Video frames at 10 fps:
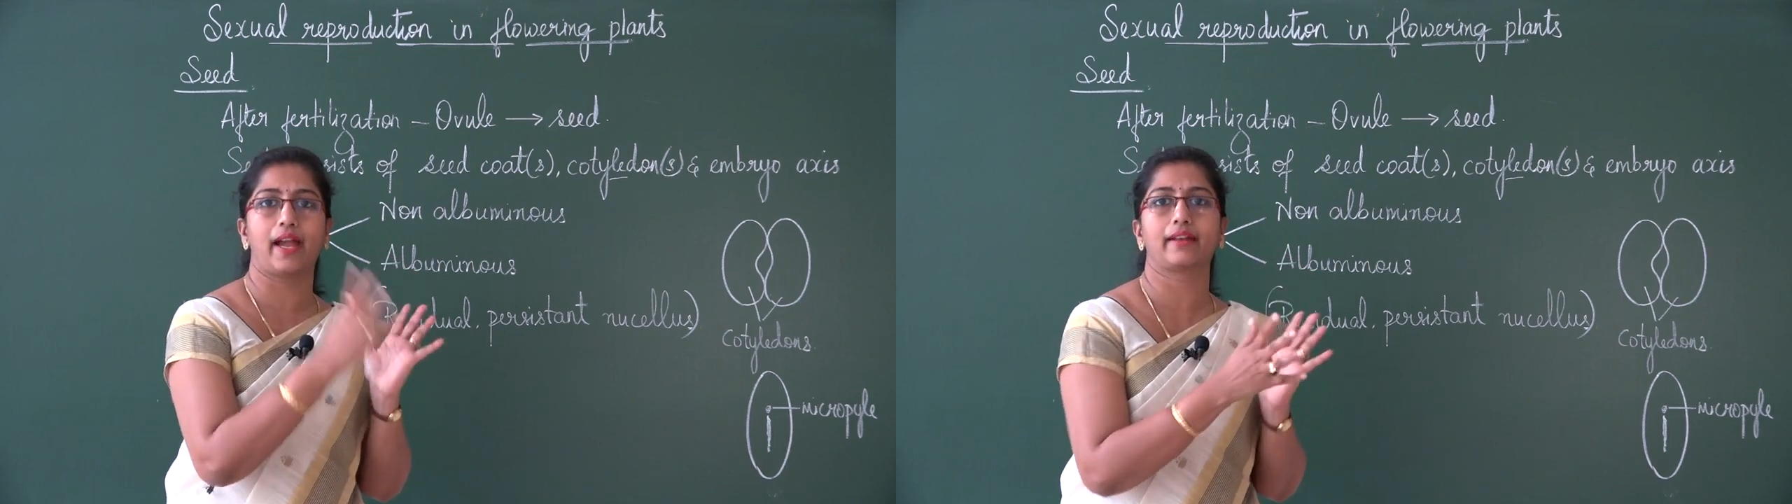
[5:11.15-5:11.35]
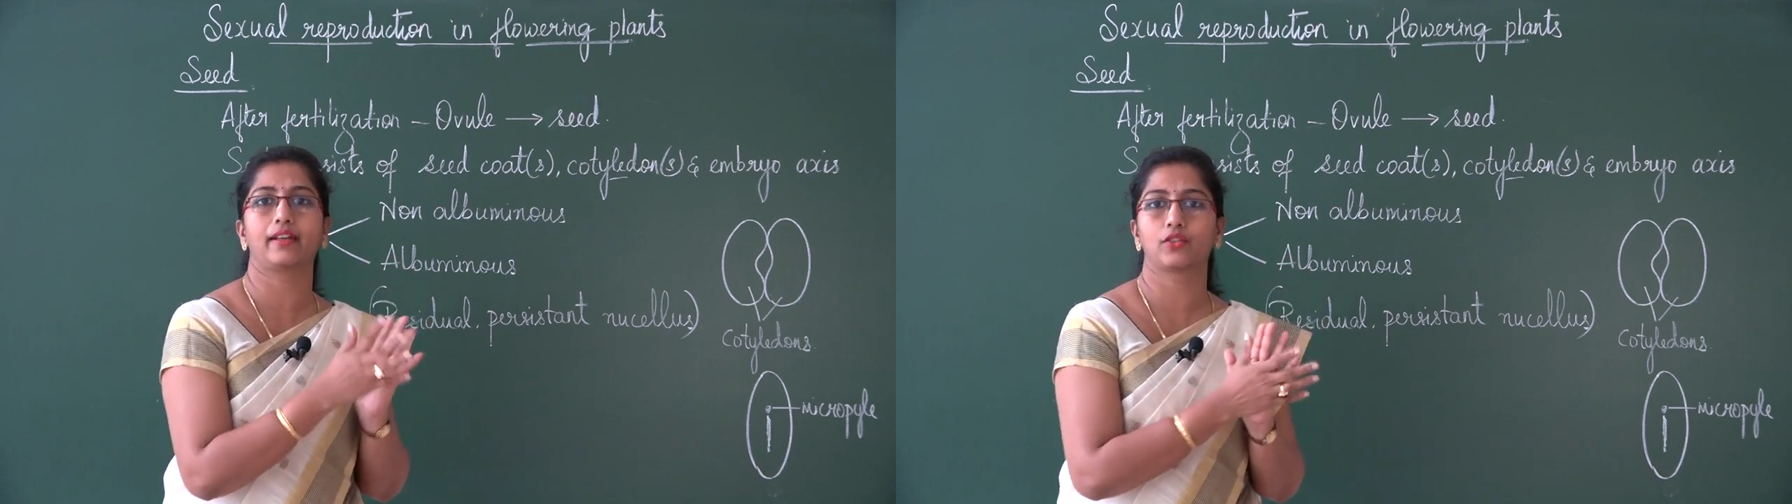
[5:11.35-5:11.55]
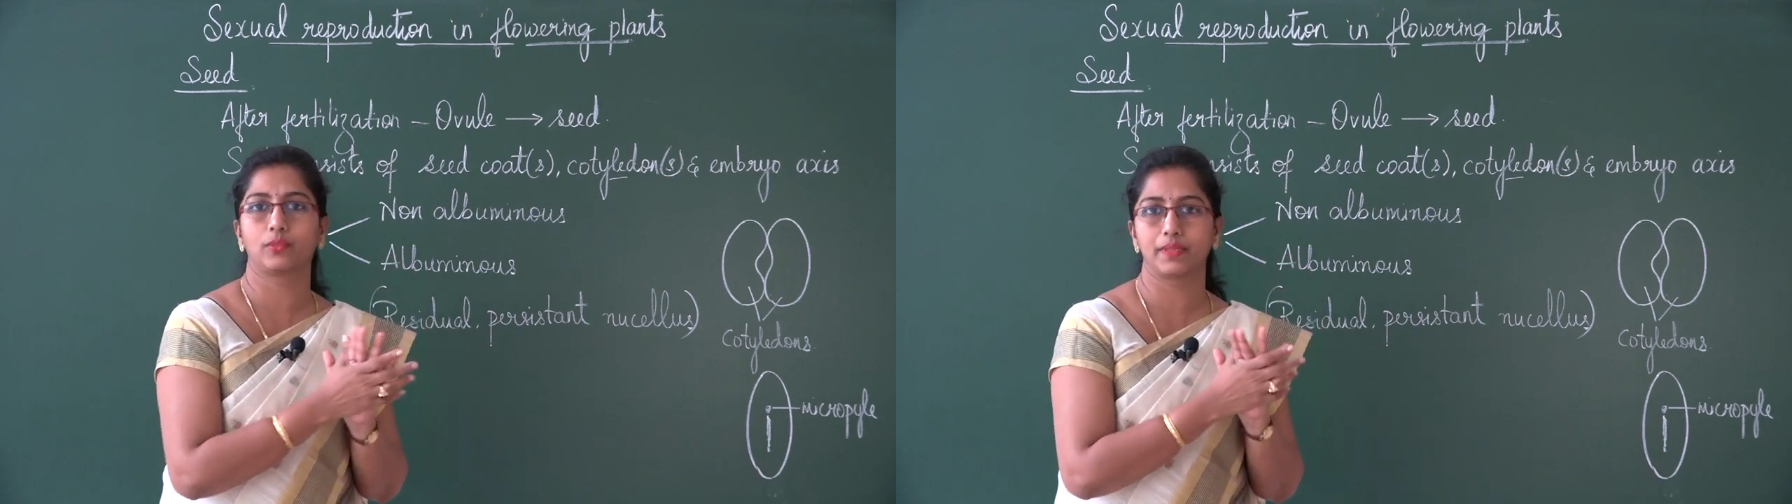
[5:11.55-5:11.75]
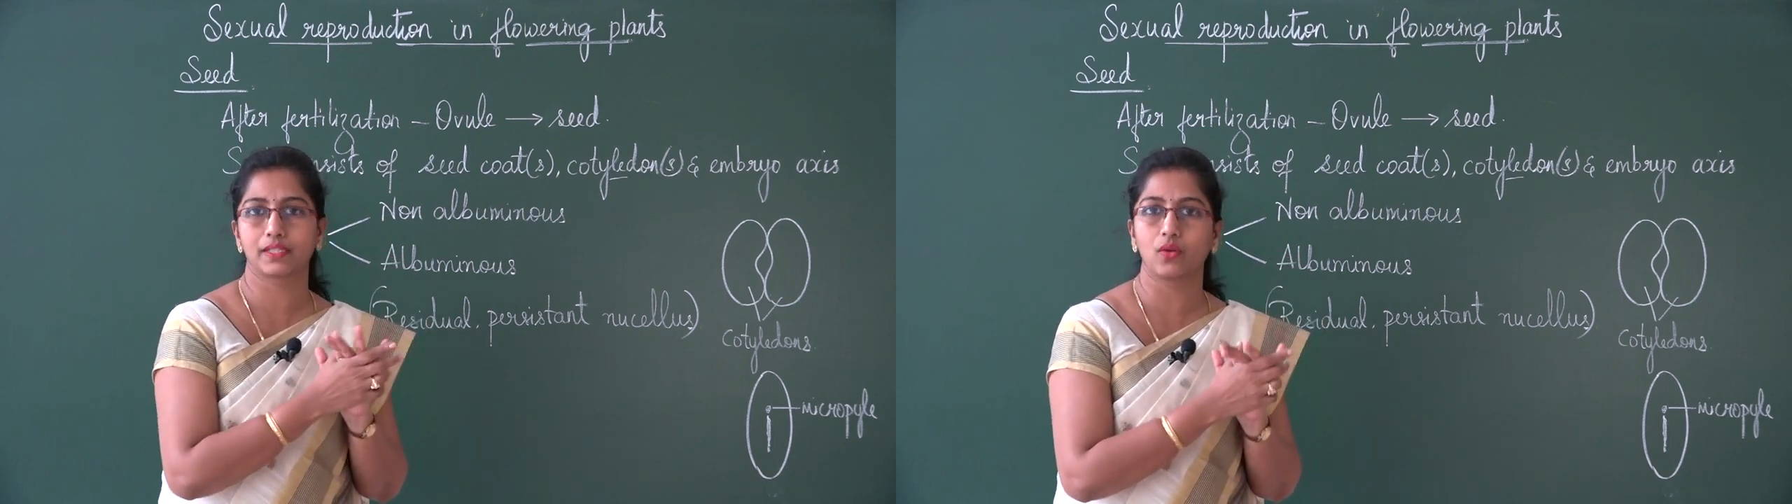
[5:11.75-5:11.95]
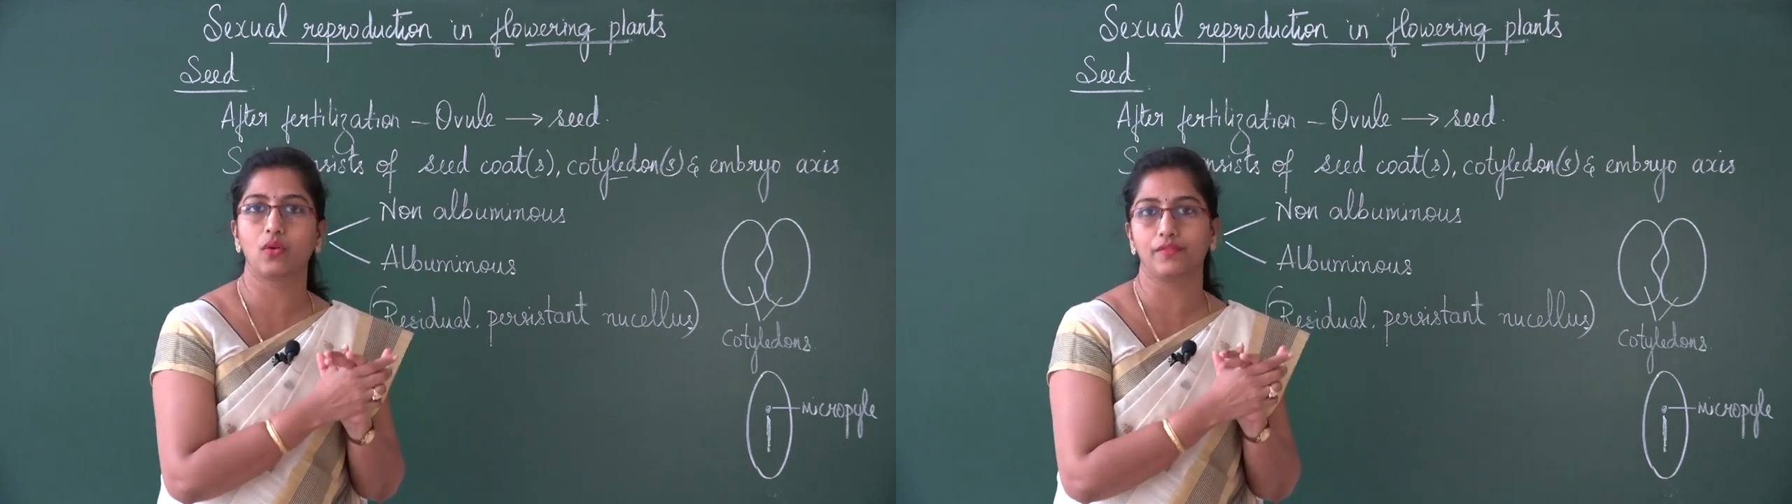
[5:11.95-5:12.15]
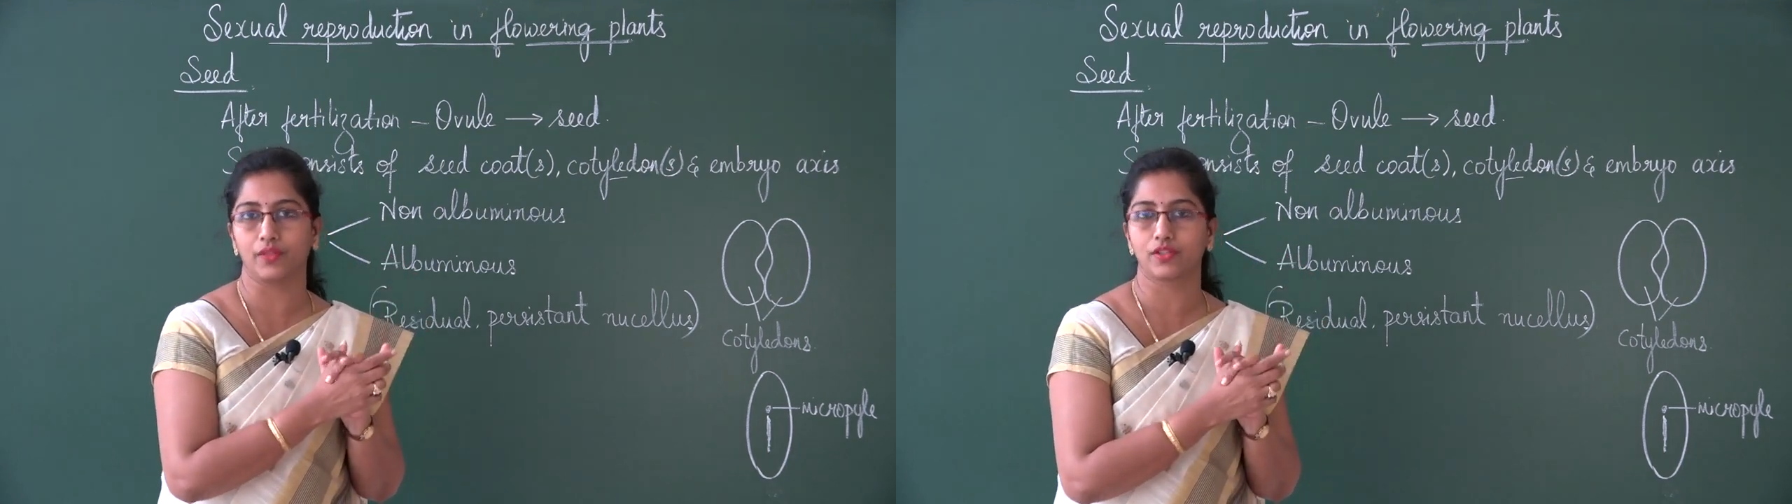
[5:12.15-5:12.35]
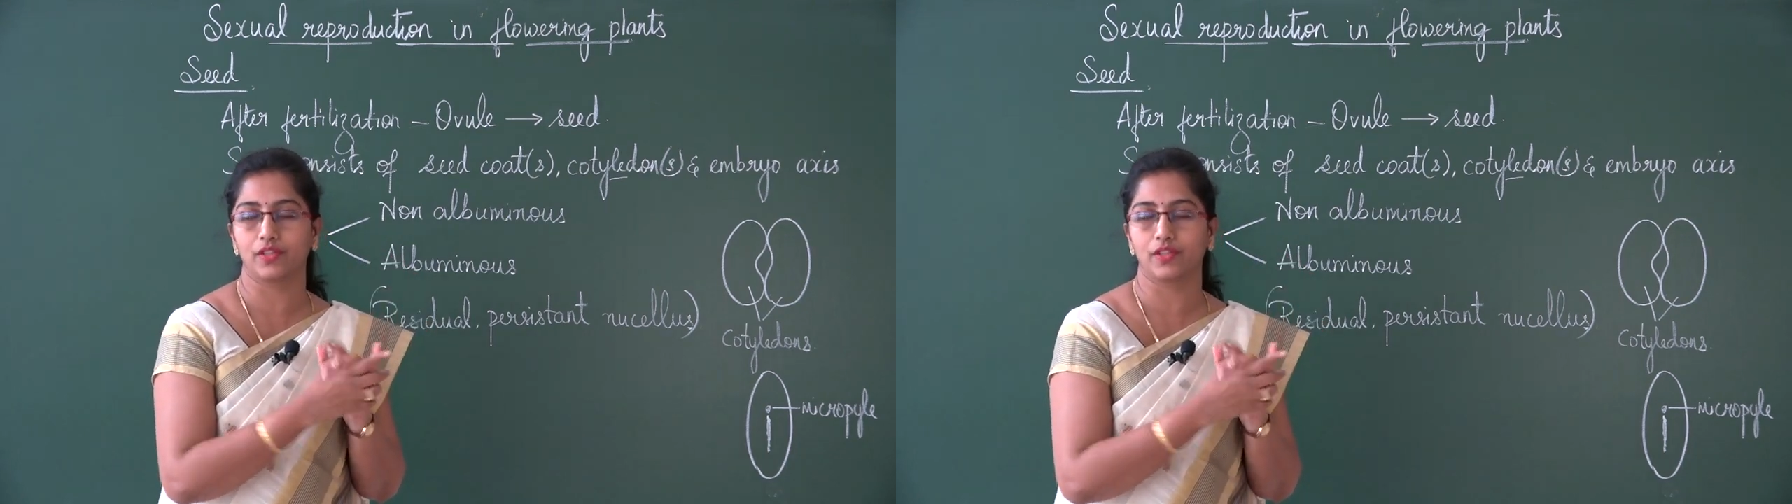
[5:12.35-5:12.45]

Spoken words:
anatropous ovule.